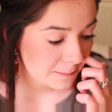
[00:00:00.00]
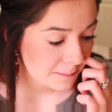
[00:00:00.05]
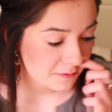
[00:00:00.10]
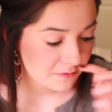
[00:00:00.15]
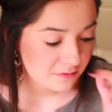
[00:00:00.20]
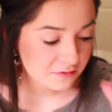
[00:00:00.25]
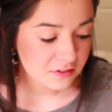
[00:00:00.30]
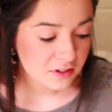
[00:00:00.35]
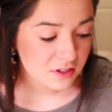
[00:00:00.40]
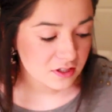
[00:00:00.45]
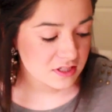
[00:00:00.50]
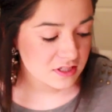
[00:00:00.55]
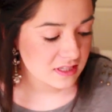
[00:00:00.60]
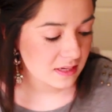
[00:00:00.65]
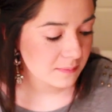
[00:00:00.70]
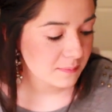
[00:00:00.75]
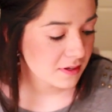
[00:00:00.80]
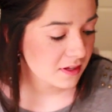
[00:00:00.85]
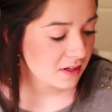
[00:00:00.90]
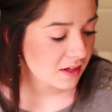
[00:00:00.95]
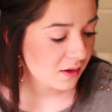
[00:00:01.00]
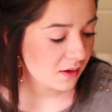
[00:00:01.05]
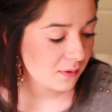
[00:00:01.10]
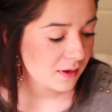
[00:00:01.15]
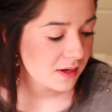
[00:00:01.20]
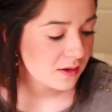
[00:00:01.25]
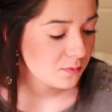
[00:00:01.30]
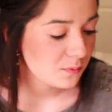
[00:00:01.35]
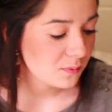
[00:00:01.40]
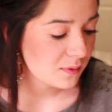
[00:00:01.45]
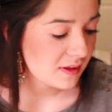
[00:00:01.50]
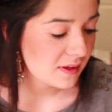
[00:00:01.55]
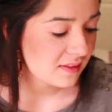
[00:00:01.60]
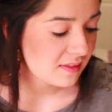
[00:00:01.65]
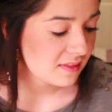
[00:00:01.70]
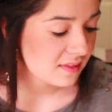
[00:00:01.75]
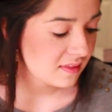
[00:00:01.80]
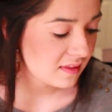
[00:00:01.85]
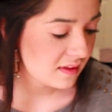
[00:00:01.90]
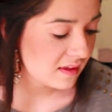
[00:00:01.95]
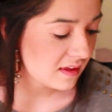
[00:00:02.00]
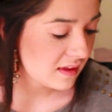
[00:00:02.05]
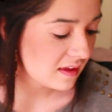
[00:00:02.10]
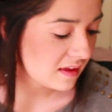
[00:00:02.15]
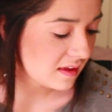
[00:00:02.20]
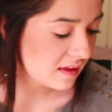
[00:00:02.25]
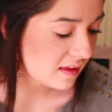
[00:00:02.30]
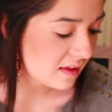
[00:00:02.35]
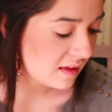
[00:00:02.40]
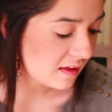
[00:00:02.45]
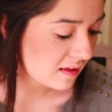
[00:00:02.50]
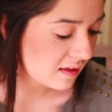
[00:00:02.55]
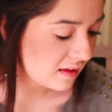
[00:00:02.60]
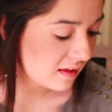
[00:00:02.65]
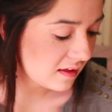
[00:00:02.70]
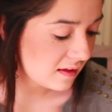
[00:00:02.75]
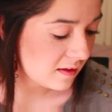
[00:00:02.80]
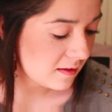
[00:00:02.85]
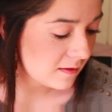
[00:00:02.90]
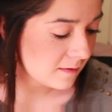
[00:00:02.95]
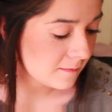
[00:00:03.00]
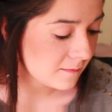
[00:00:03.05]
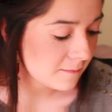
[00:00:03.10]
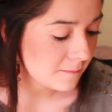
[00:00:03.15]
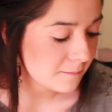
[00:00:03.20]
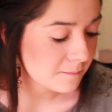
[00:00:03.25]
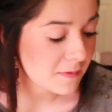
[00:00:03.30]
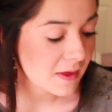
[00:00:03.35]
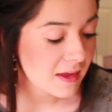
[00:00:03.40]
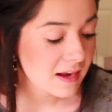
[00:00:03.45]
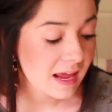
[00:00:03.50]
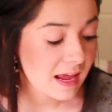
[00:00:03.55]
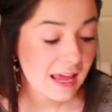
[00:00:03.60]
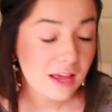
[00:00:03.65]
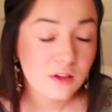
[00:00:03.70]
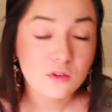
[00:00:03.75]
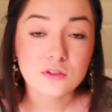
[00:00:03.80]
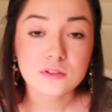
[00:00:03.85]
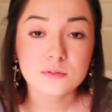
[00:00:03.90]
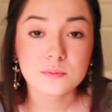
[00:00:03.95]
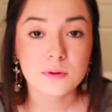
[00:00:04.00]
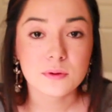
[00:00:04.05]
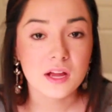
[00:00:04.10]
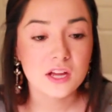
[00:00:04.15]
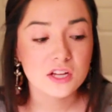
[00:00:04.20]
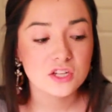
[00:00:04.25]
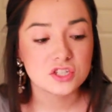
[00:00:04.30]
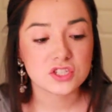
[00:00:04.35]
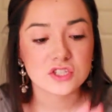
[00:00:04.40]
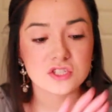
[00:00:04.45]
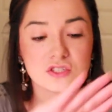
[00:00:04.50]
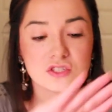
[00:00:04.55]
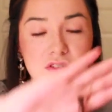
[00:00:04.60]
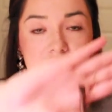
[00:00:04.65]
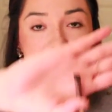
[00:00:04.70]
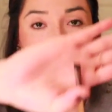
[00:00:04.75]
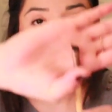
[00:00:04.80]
But first I'm gonna go in with an angled brush